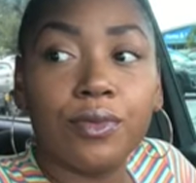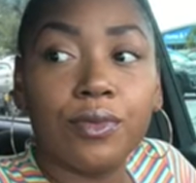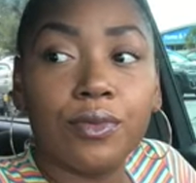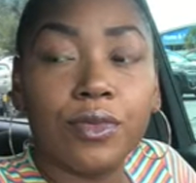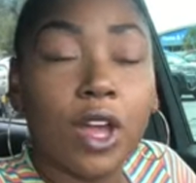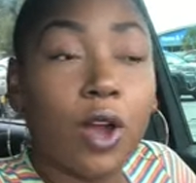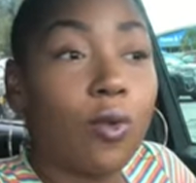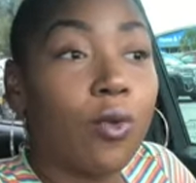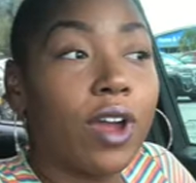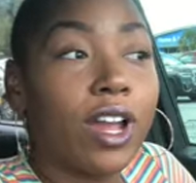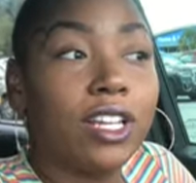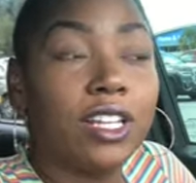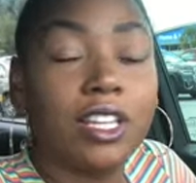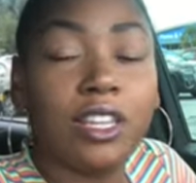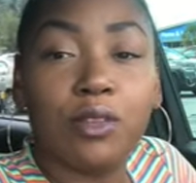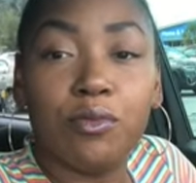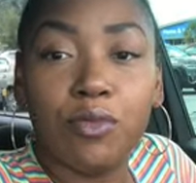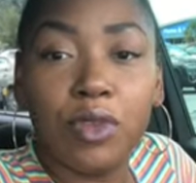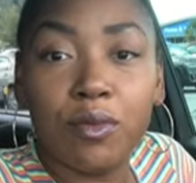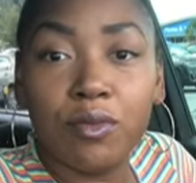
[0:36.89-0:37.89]
directing
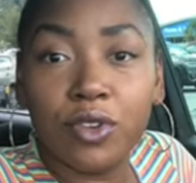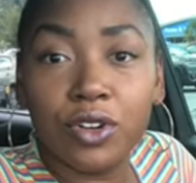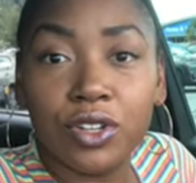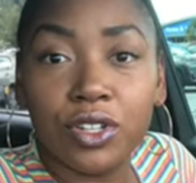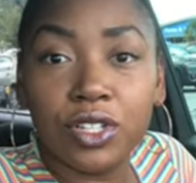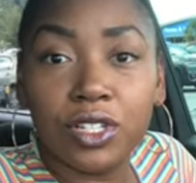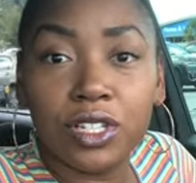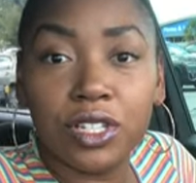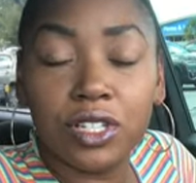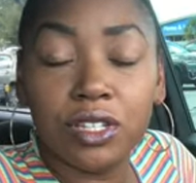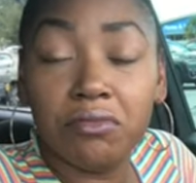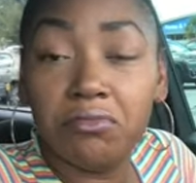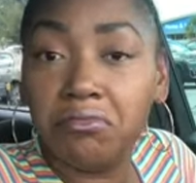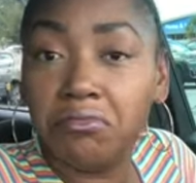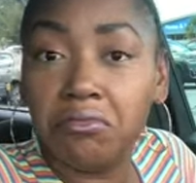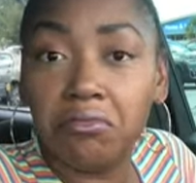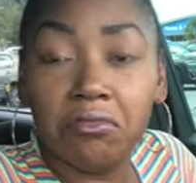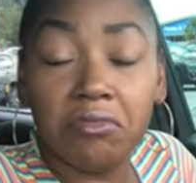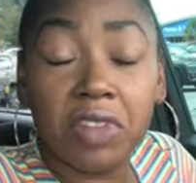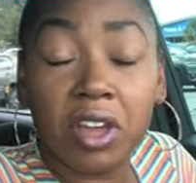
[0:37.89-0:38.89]
the members
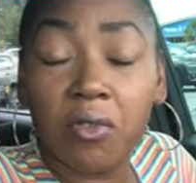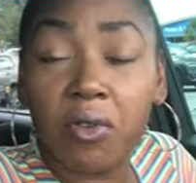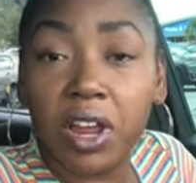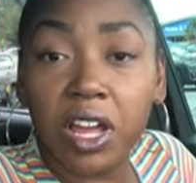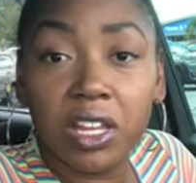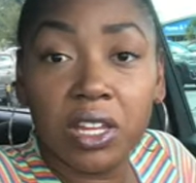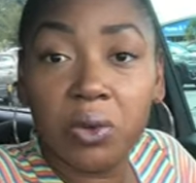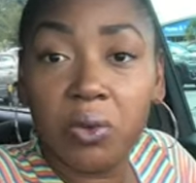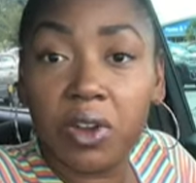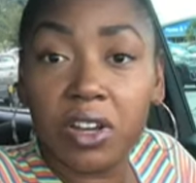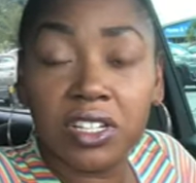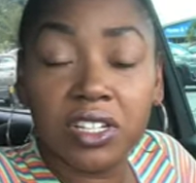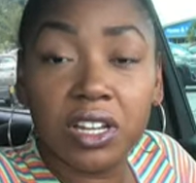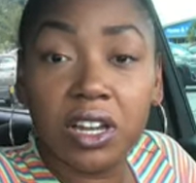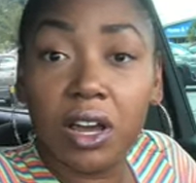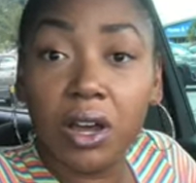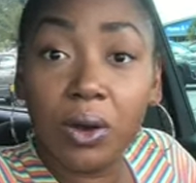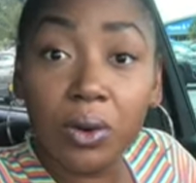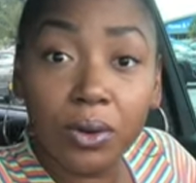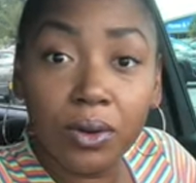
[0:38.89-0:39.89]
directly where to
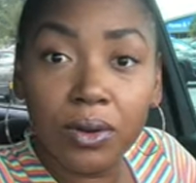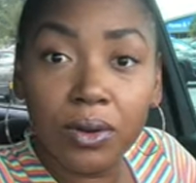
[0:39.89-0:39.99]
go